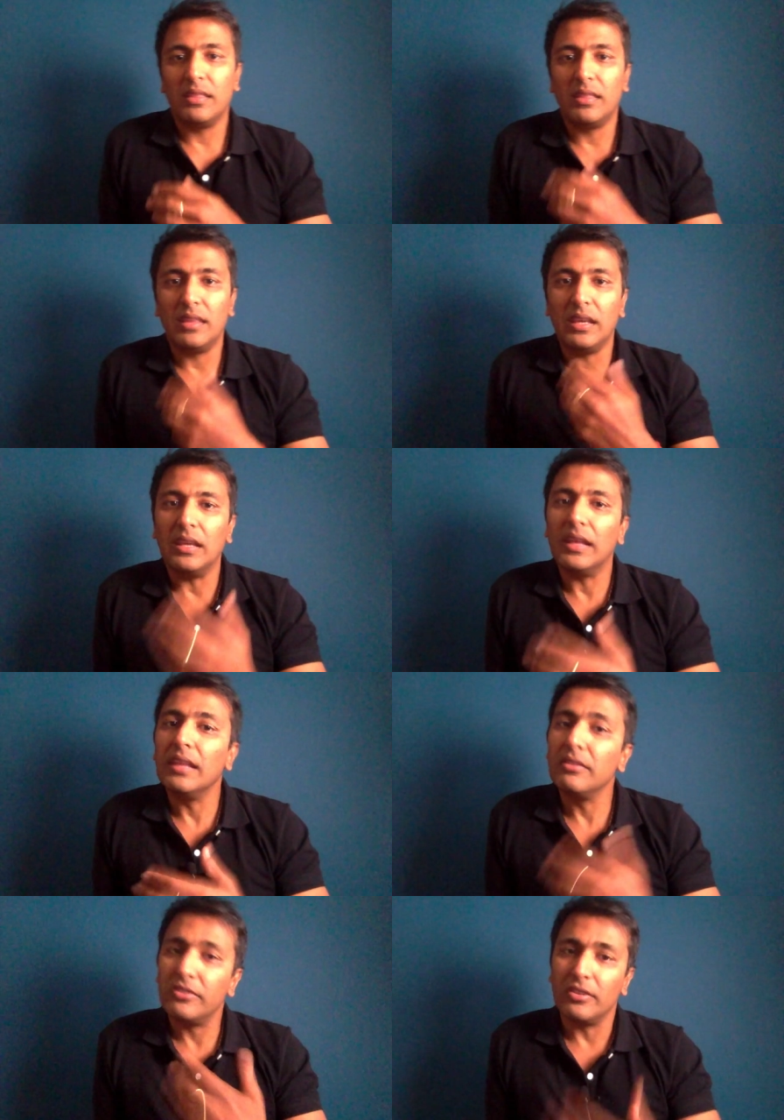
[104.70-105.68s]
The
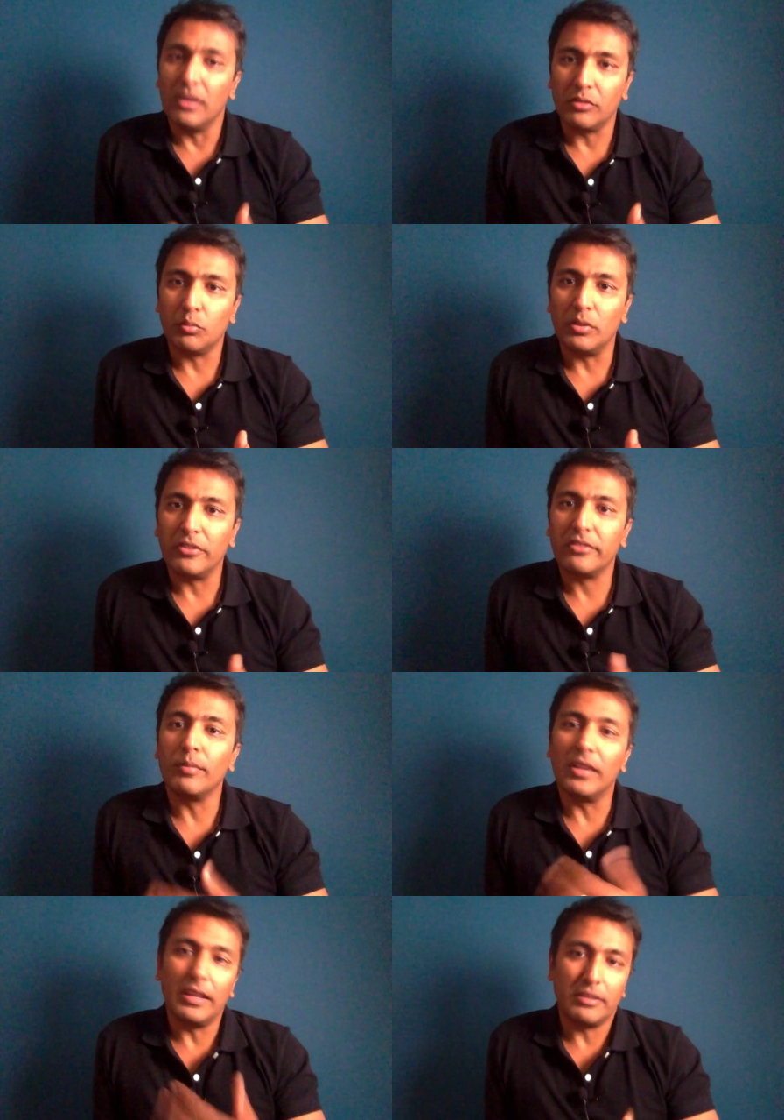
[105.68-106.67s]
insult will
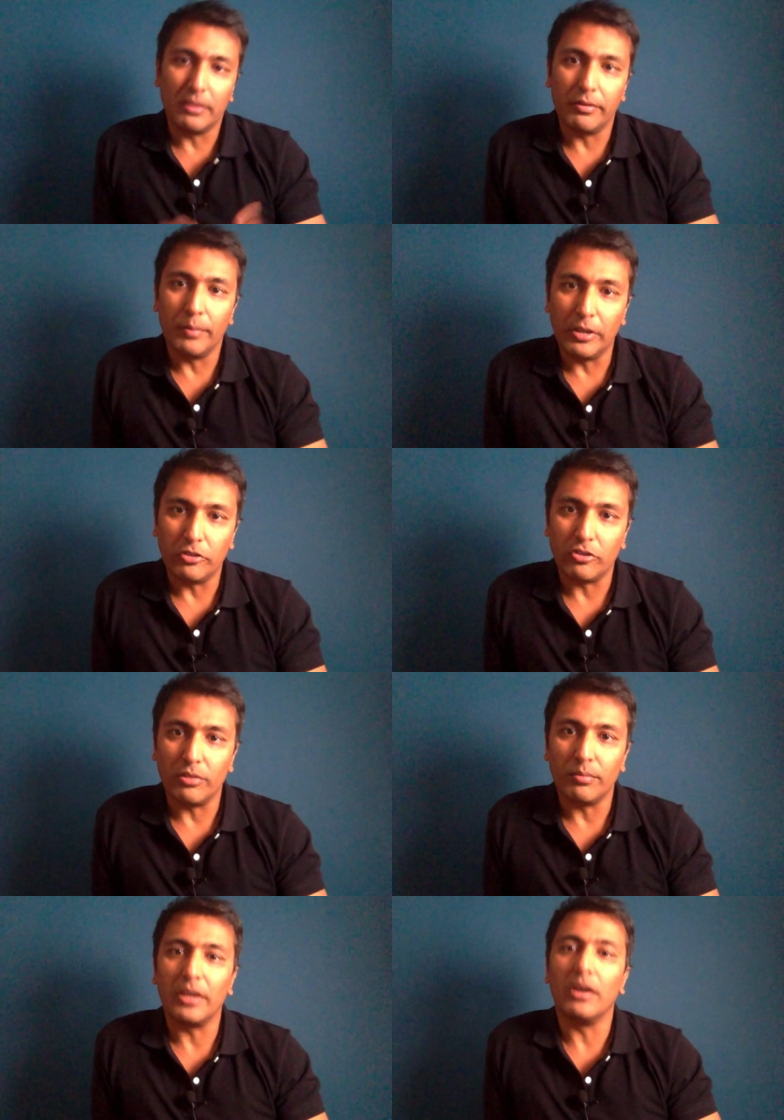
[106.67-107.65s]
stimulate inflammation.
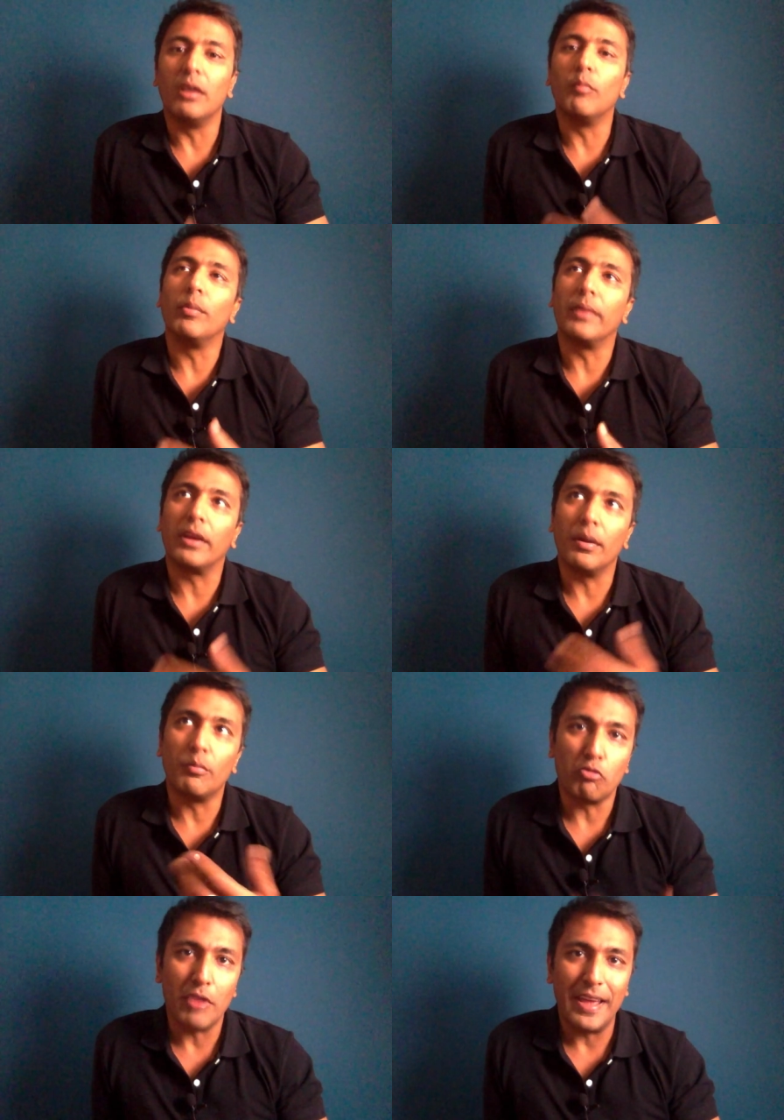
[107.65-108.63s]
My arm will become
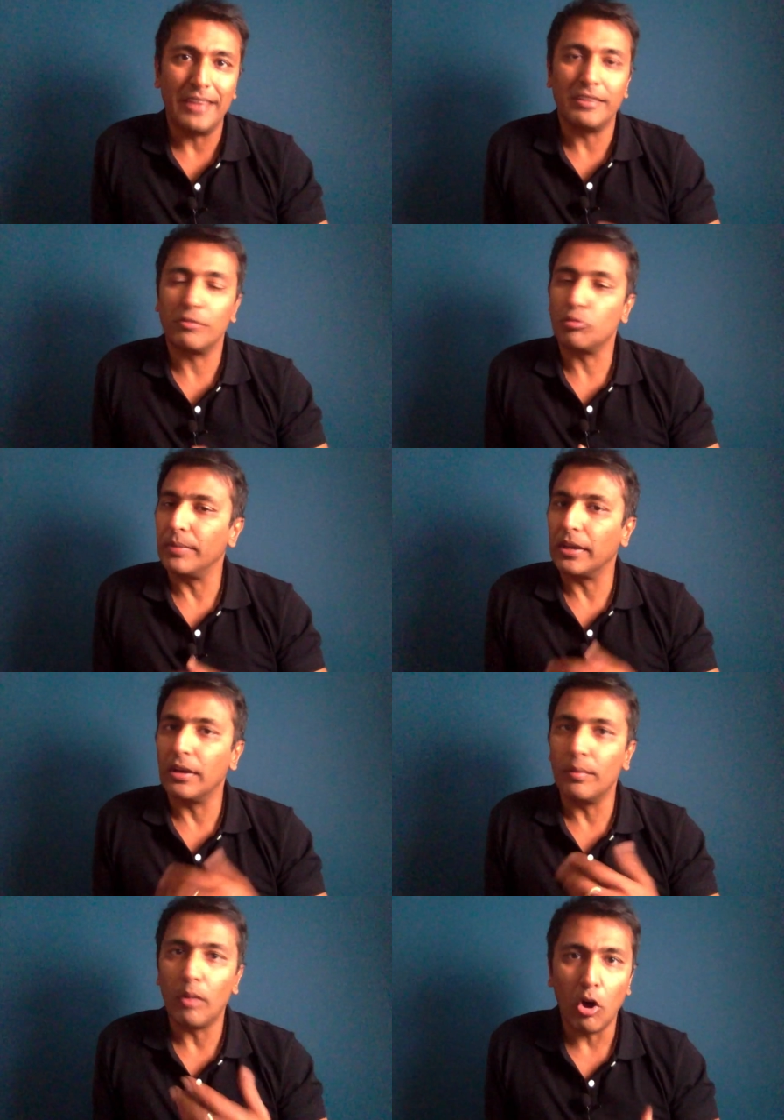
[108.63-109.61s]
red, it will
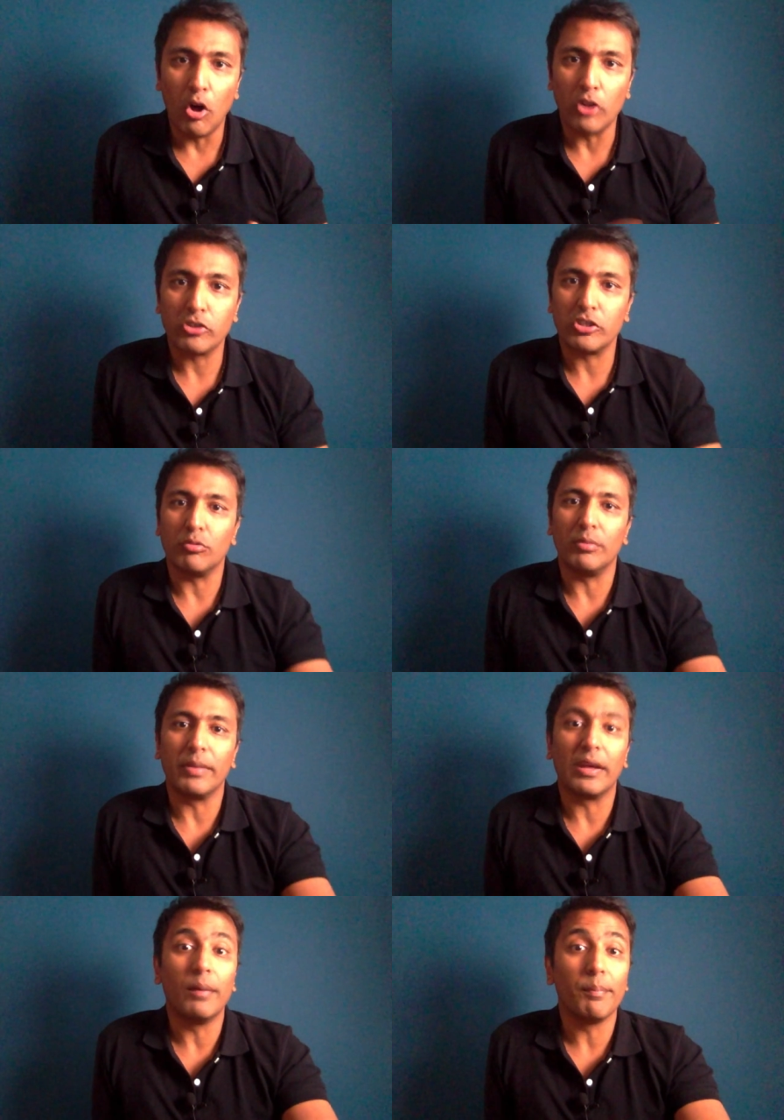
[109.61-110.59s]
become hot, it will
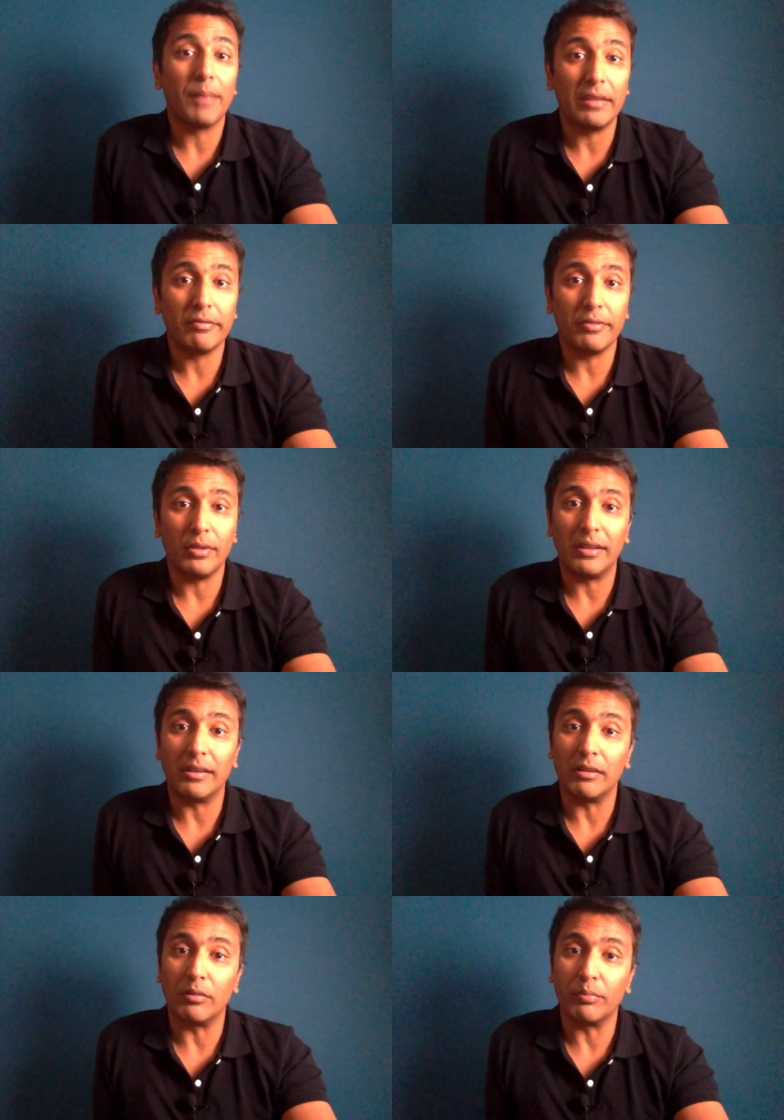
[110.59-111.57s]
become painful,
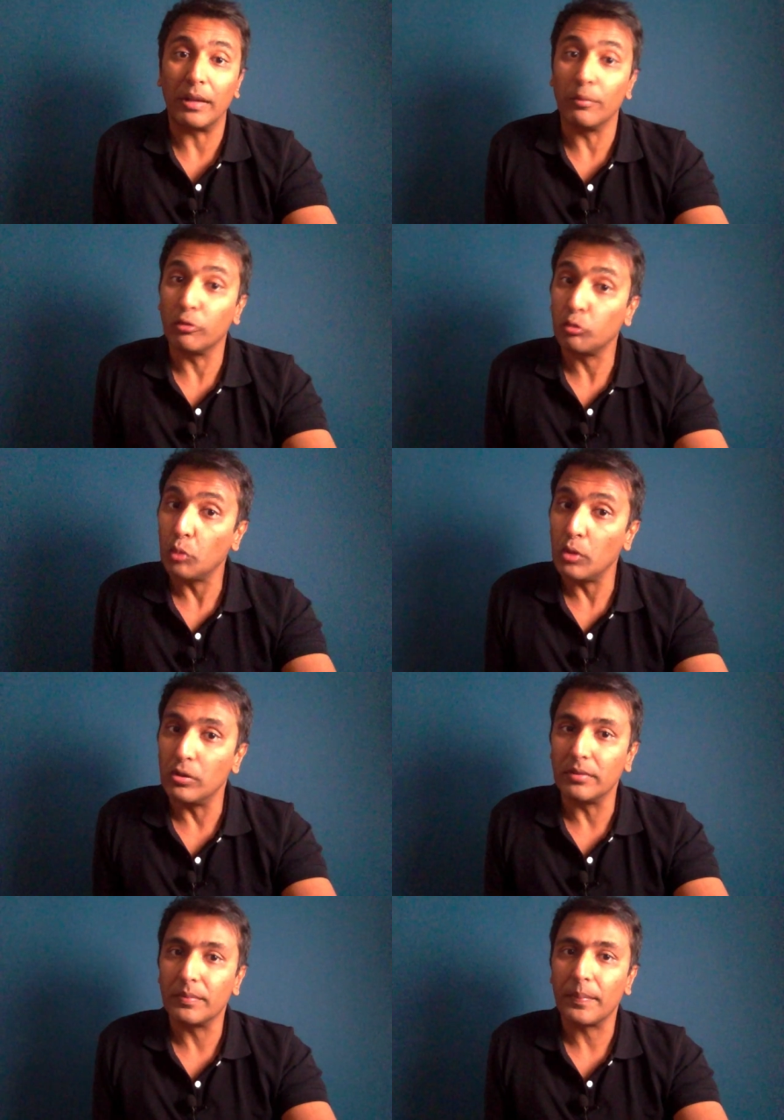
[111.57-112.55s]
and it will become swollen.